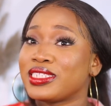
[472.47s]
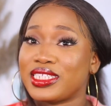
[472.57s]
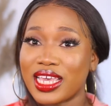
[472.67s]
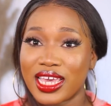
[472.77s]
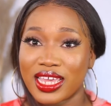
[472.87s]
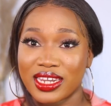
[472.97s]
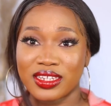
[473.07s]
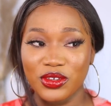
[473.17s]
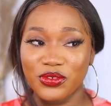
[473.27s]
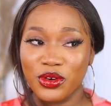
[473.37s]
then
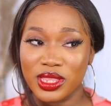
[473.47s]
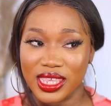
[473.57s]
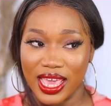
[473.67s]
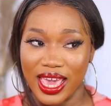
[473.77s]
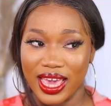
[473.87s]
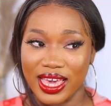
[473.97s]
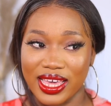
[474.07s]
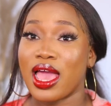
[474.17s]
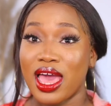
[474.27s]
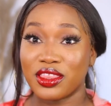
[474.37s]
for tech,
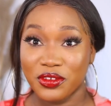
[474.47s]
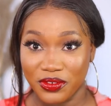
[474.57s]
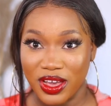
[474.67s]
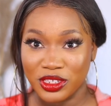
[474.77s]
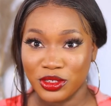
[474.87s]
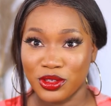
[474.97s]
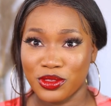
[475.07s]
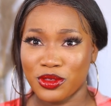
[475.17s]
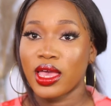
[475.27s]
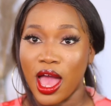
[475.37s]
and the fashion.
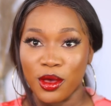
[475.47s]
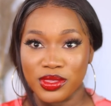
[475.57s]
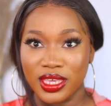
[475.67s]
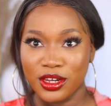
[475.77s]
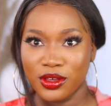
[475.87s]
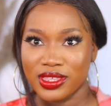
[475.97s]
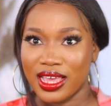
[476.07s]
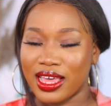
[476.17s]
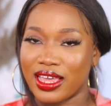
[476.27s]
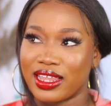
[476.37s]
So I'll say those
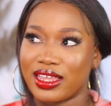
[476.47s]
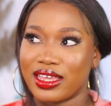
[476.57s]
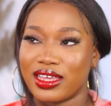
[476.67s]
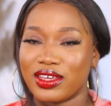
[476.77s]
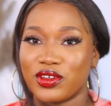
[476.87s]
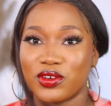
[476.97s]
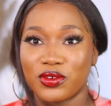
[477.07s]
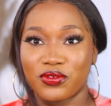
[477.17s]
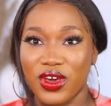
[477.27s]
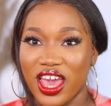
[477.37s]
are
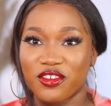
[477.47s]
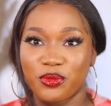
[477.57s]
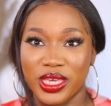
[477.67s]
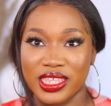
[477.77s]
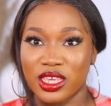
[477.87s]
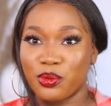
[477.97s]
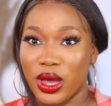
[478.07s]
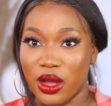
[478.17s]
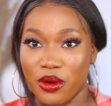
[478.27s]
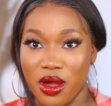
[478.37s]
5 basic
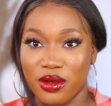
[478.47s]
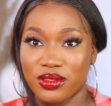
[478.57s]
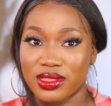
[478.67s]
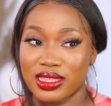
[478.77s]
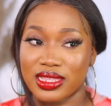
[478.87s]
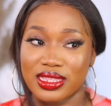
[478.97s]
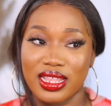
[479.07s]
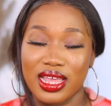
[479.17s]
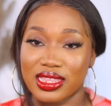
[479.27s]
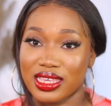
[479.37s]
backgrounds
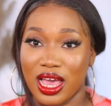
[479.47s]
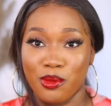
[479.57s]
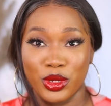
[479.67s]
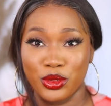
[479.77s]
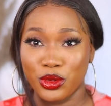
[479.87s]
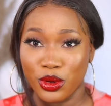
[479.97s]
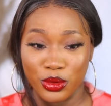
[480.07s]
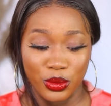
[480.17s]
that can be done